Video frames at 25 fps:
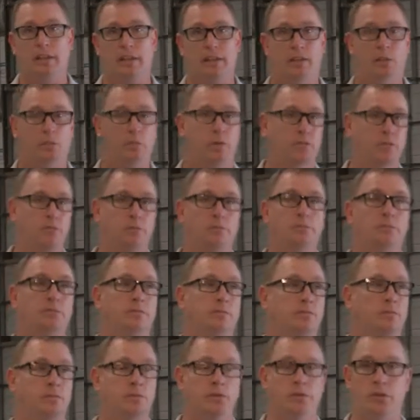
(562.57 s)
that if it wasn't
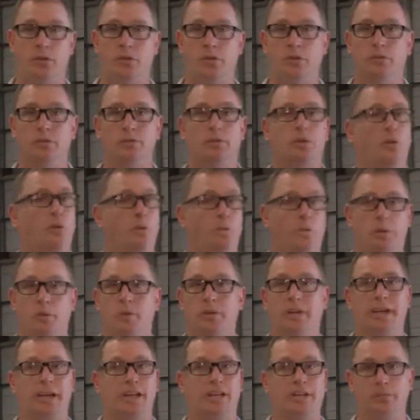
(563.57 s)
for you, we
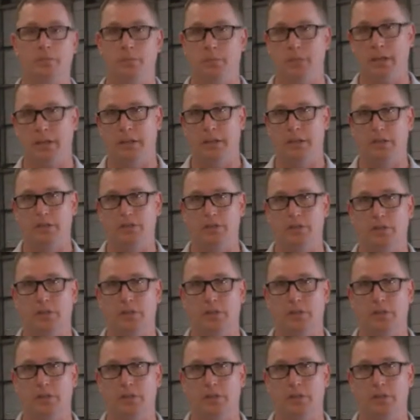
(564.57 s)
would not even be here.